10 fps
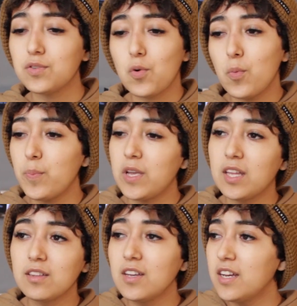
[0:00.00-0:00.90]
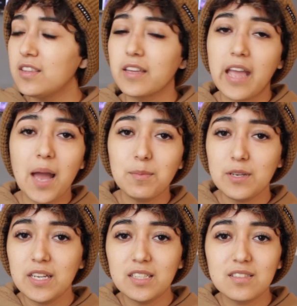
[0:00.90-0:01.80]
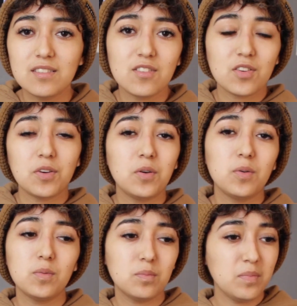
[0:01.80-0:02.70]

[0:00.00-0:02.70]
open the cabinets, you know,